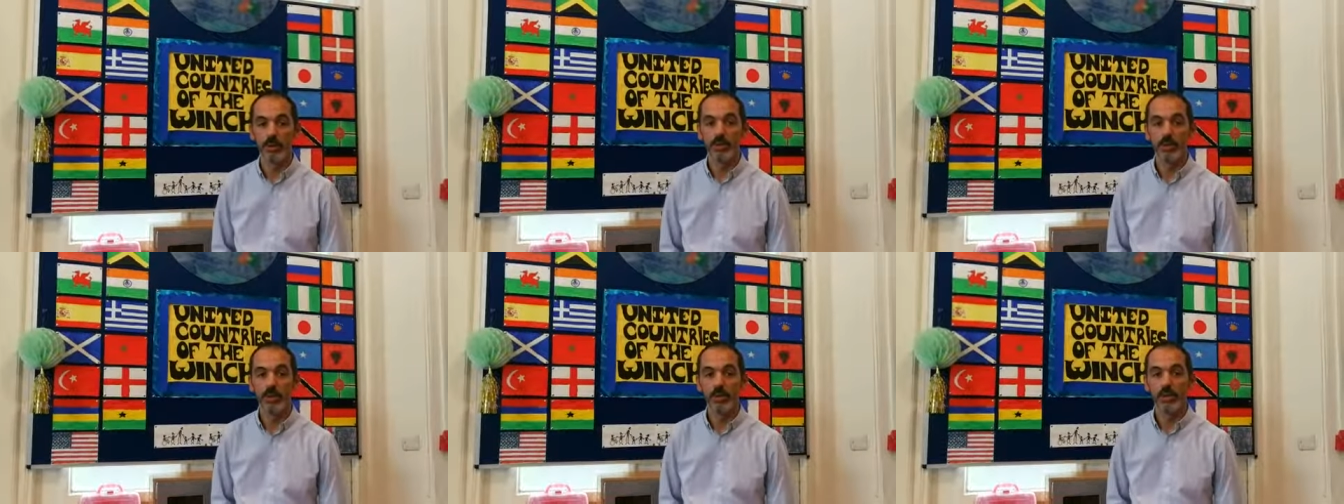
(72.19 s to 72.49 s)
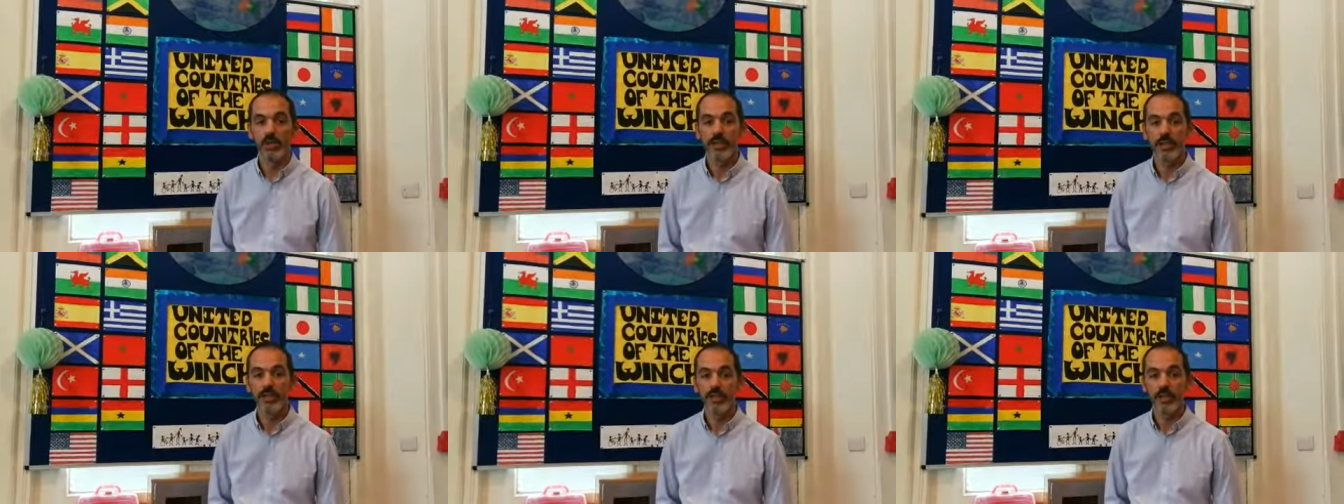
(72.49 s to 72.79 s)
The more
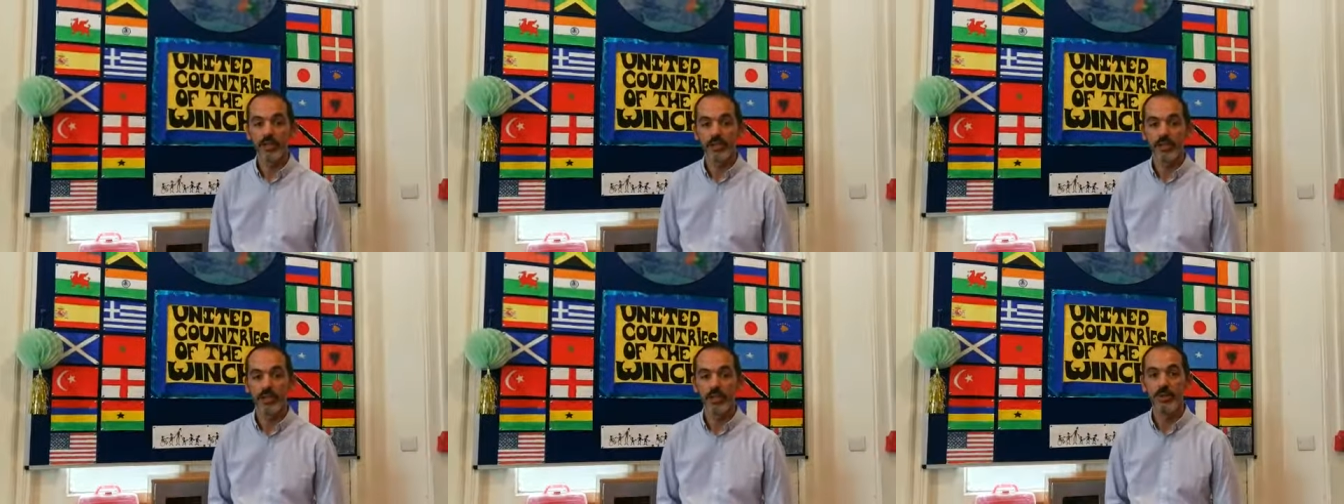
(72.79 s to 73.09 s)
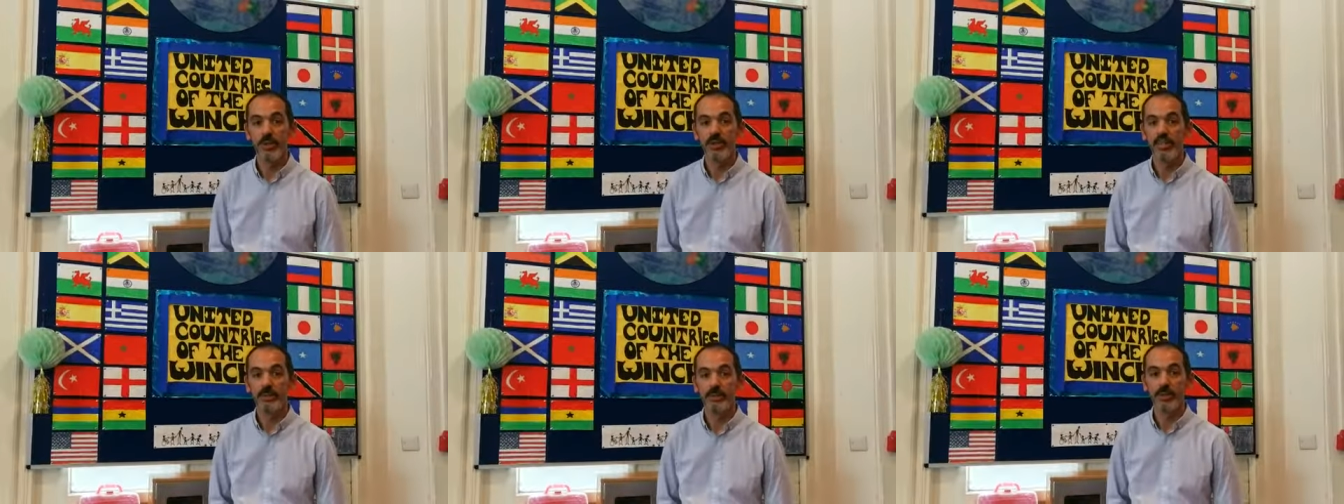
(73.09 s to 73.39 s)
that you can
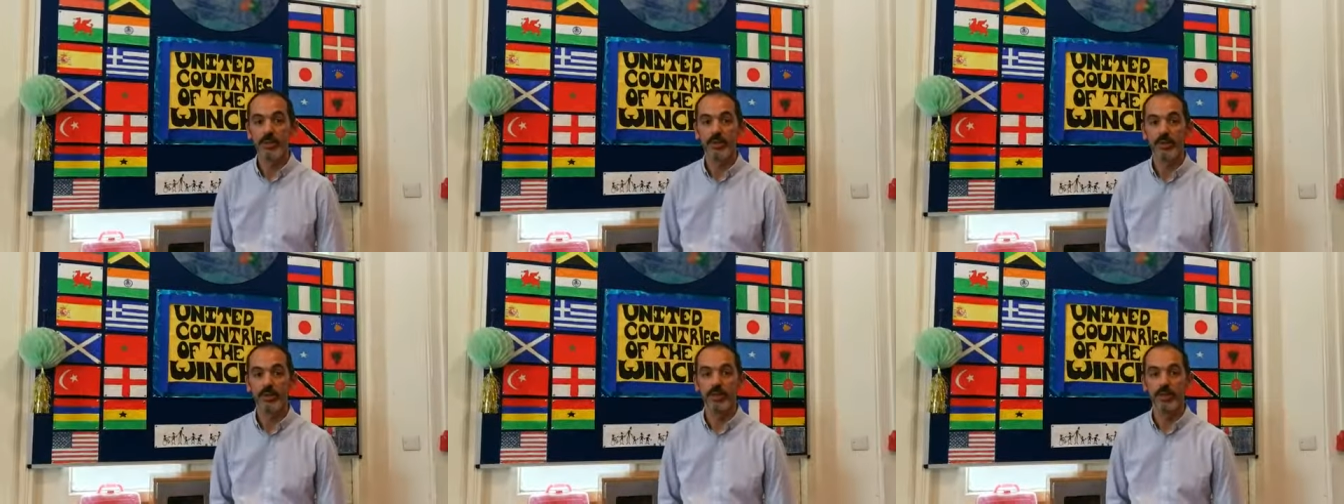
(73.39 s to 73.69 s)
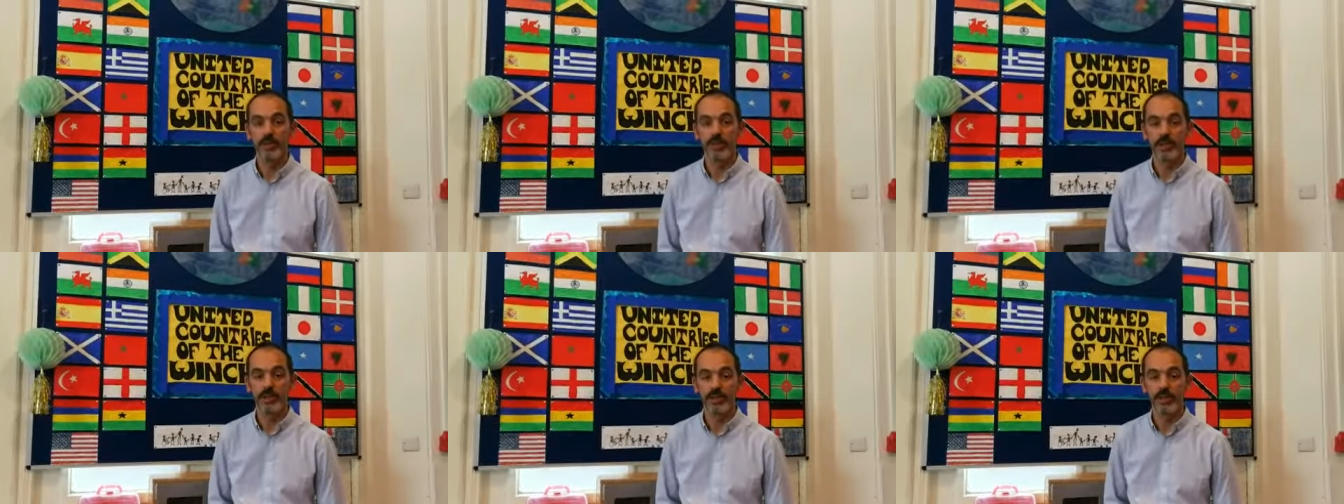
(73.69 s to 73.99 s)
do support
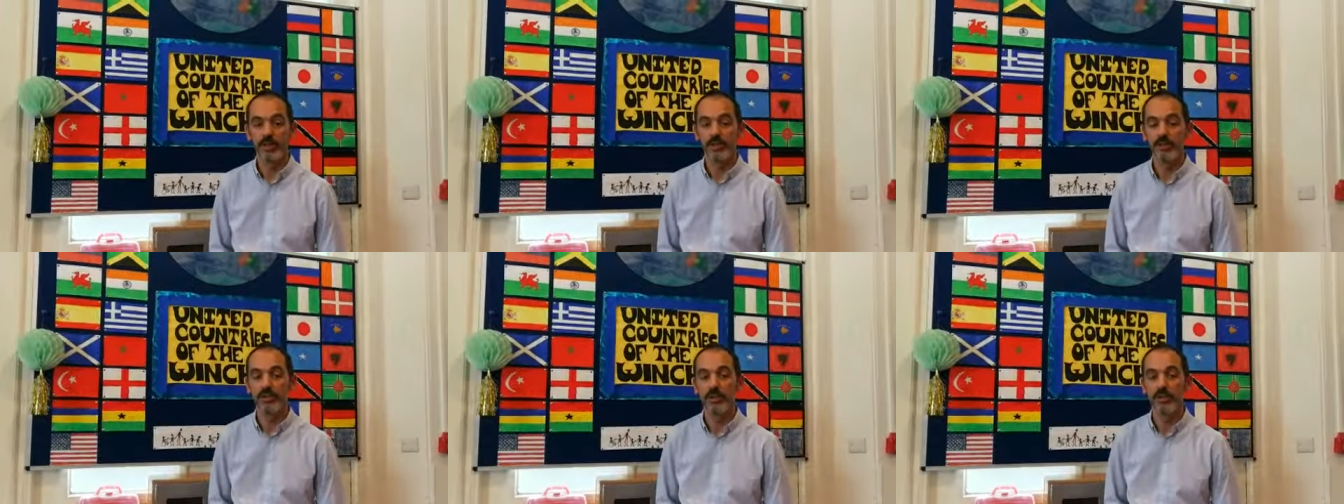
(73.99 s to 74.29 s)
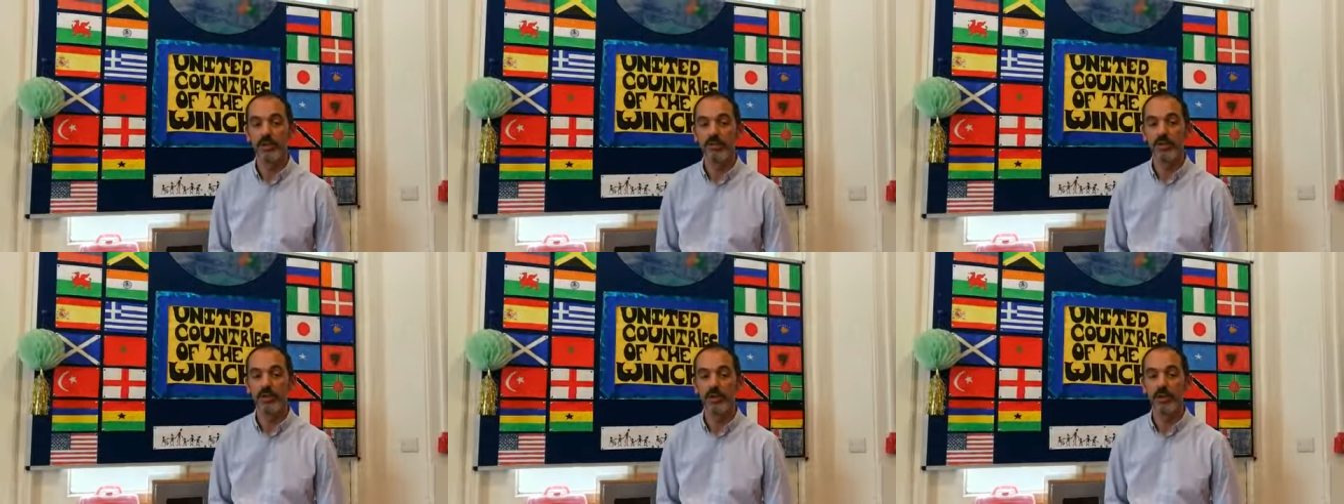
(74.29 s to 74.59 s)
the
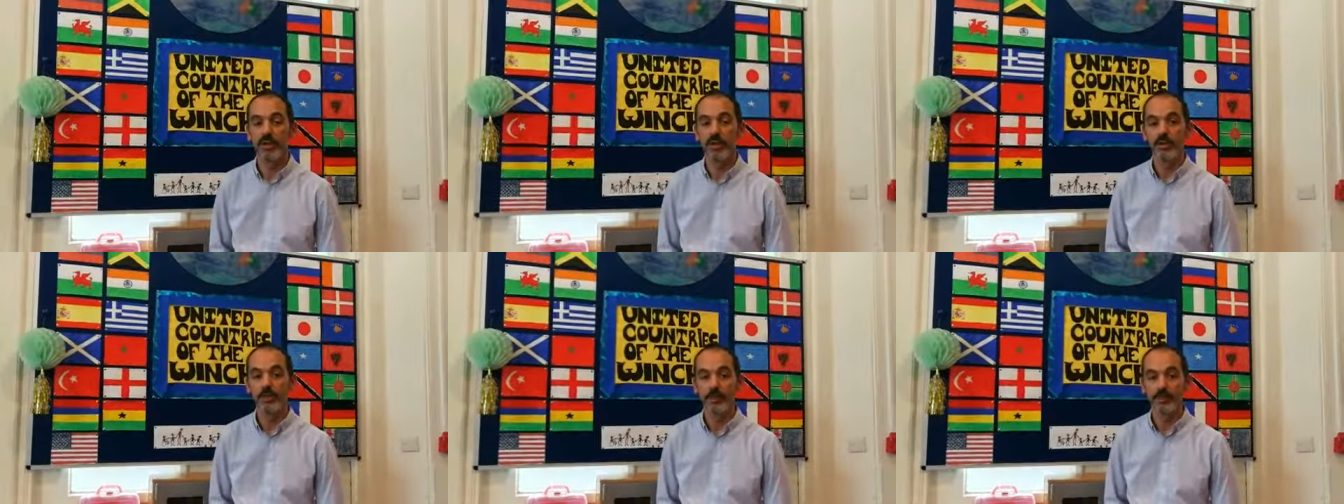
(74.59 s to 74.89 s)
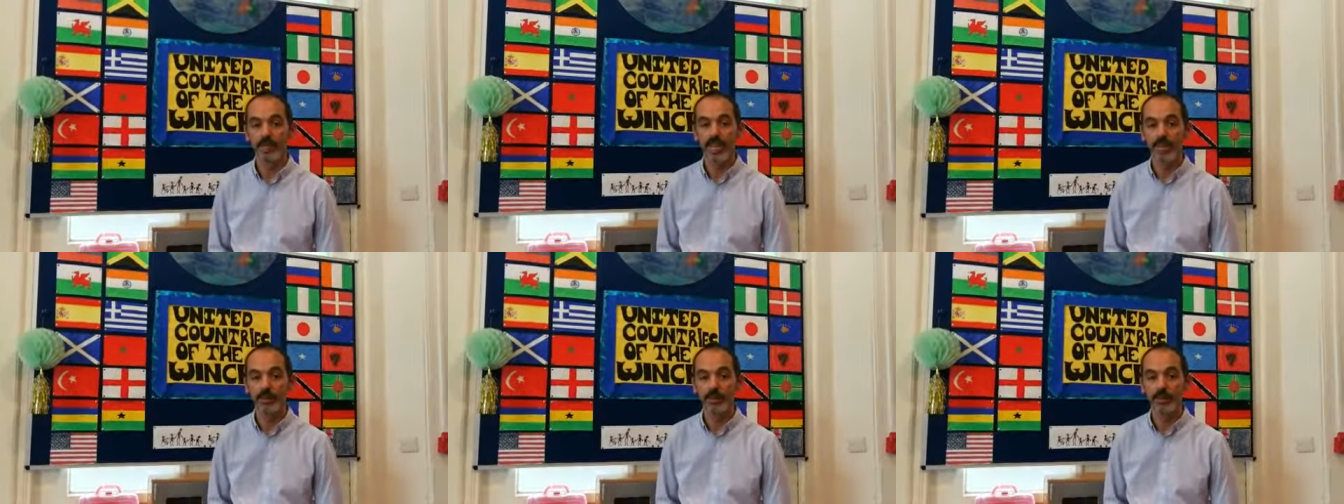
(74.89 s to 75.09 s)
children of your local